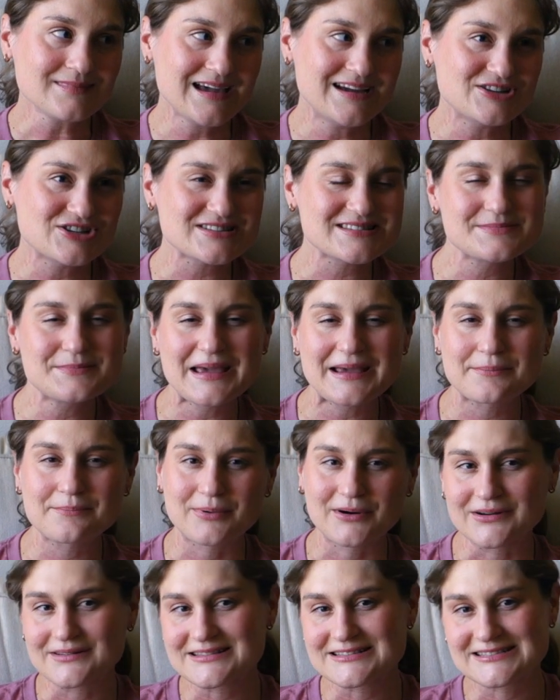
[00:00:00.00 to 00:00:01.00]
just make
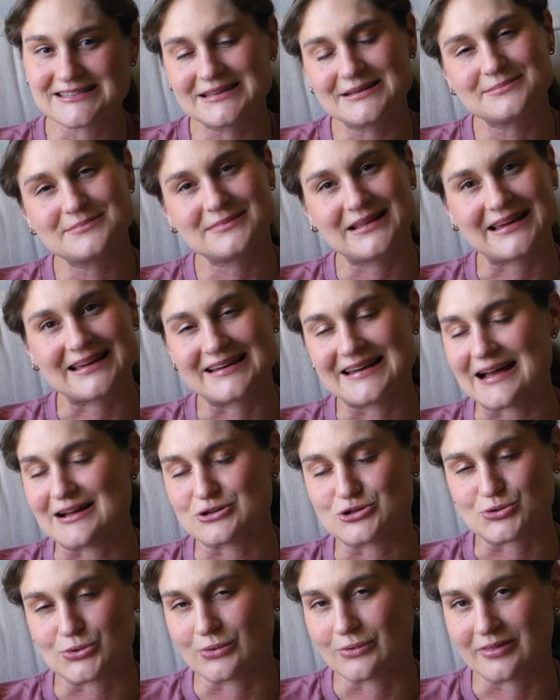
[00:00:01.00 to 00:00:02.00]
birth seem like a
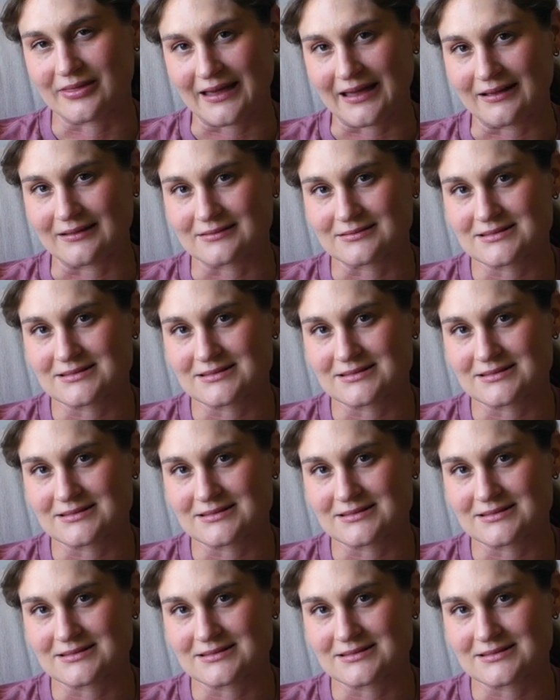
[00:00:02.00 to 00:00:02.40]
natural thing.